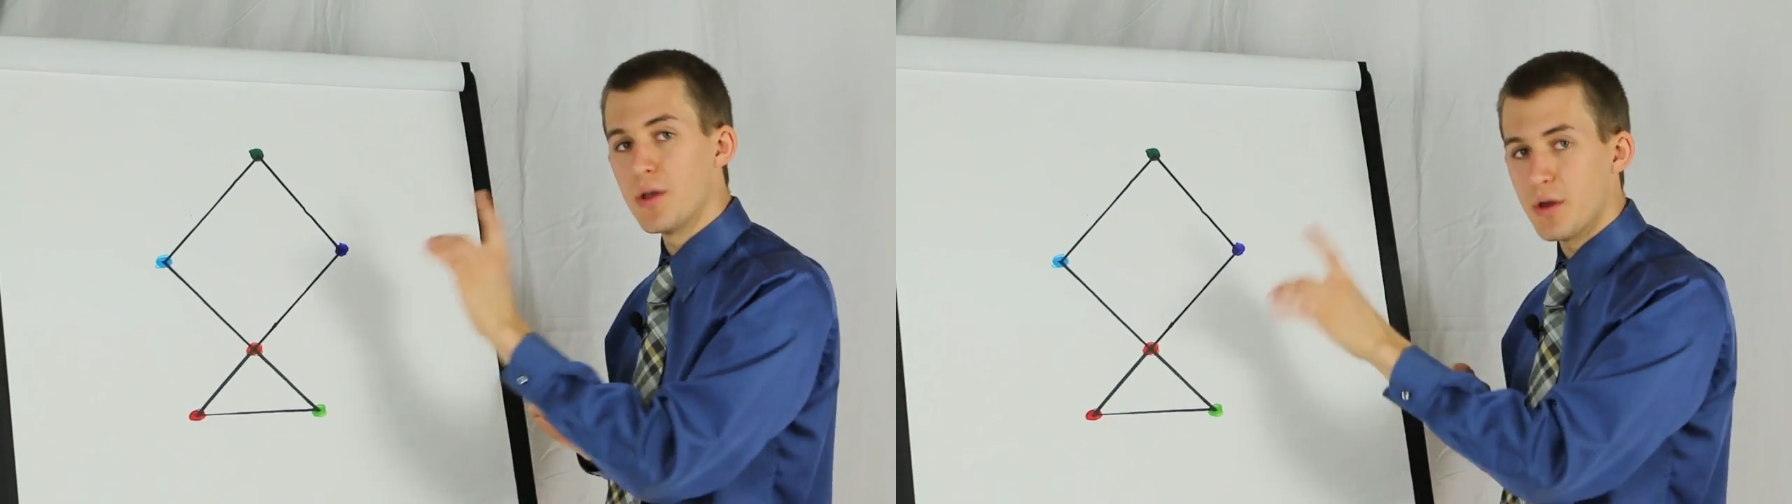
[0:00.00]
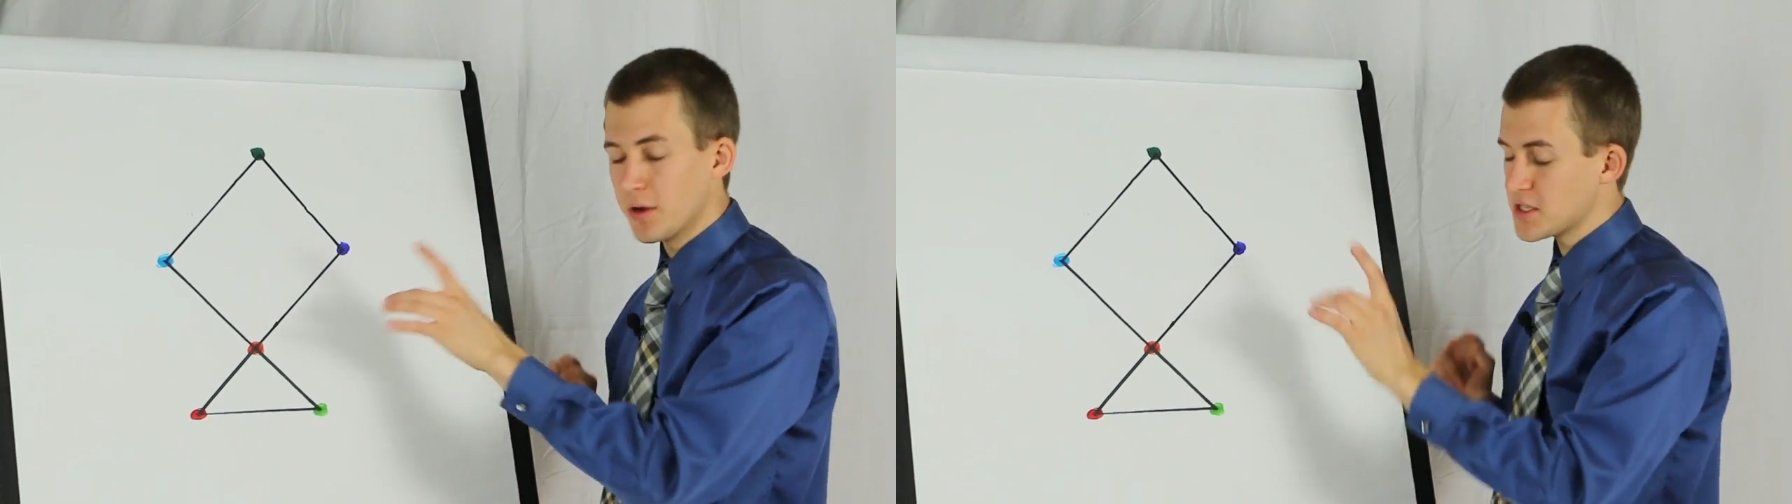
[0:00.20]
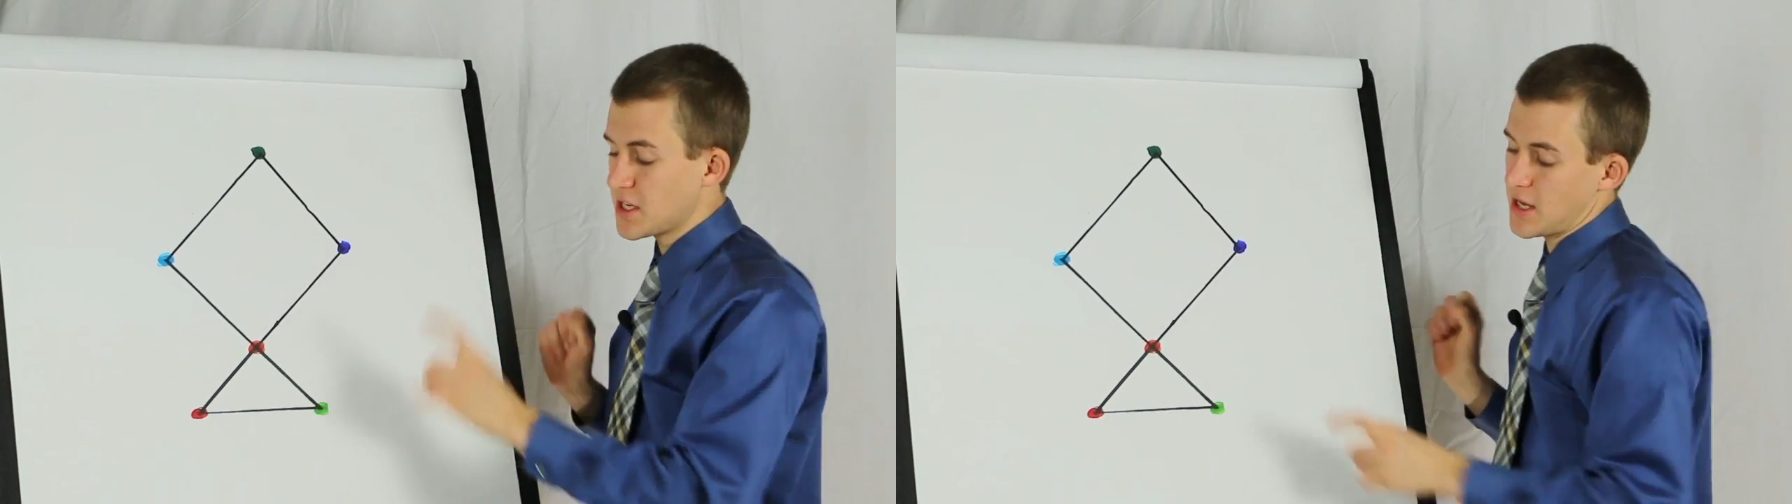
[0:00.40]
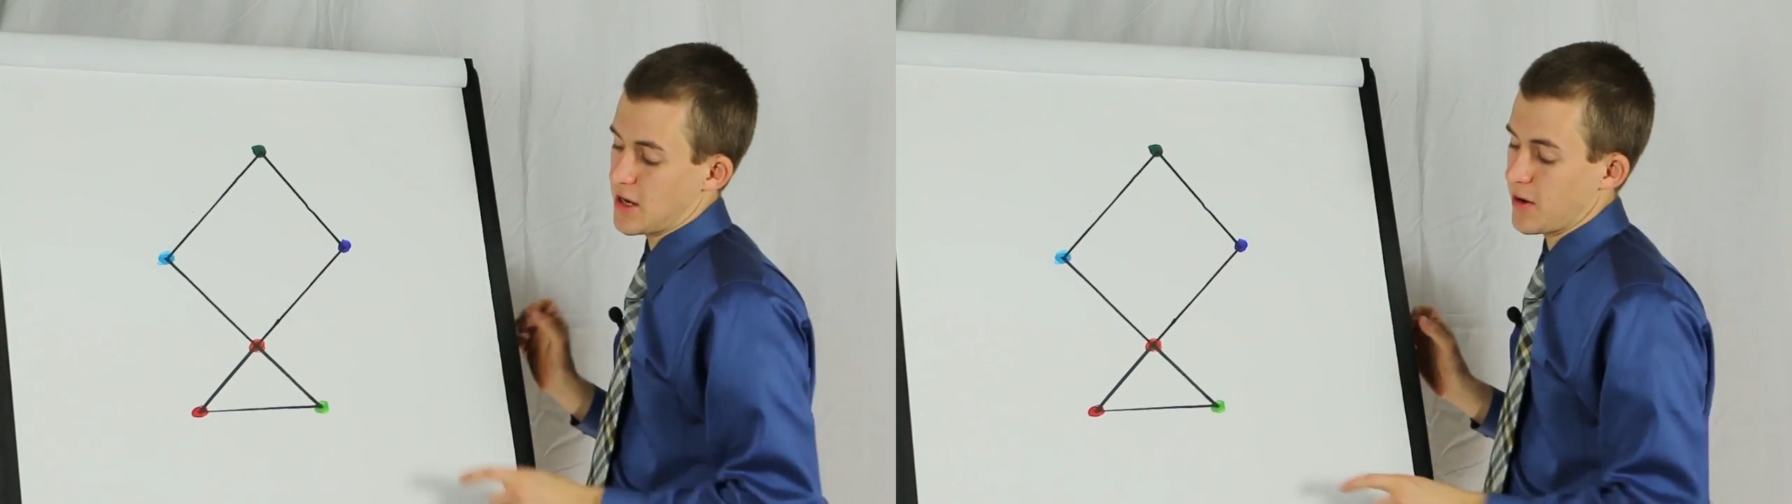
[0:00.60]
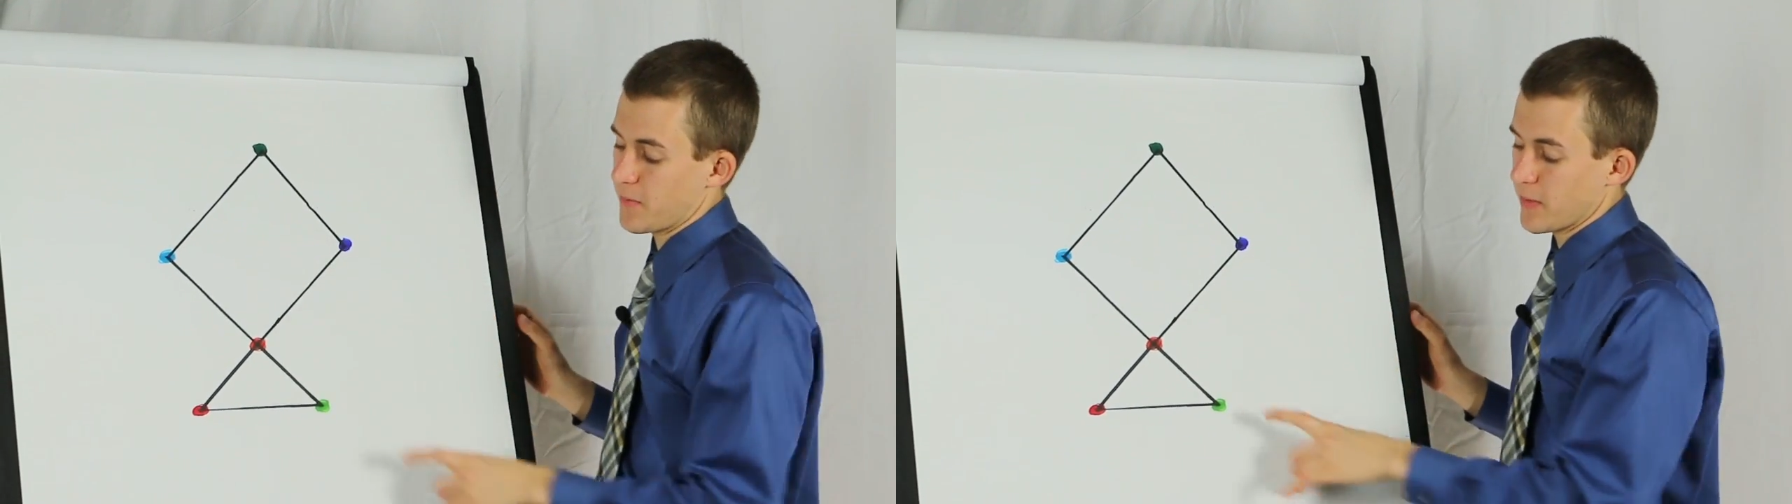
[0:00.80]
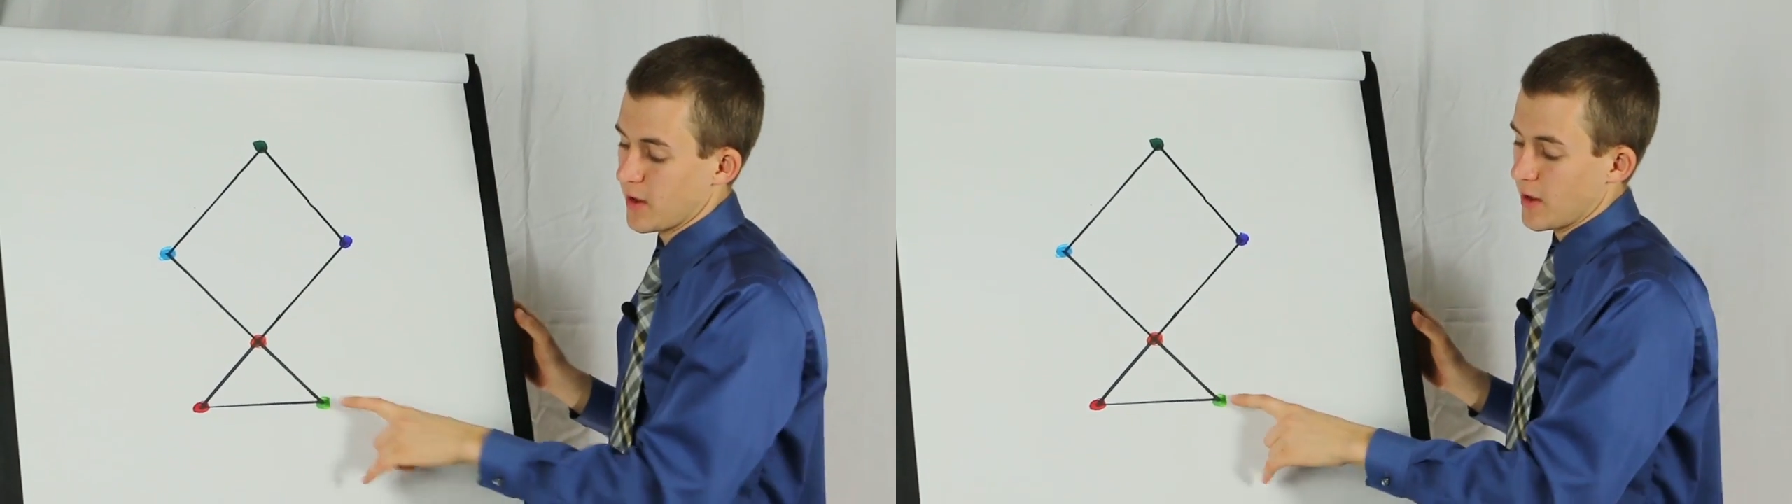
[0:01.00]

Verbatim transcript: Notice here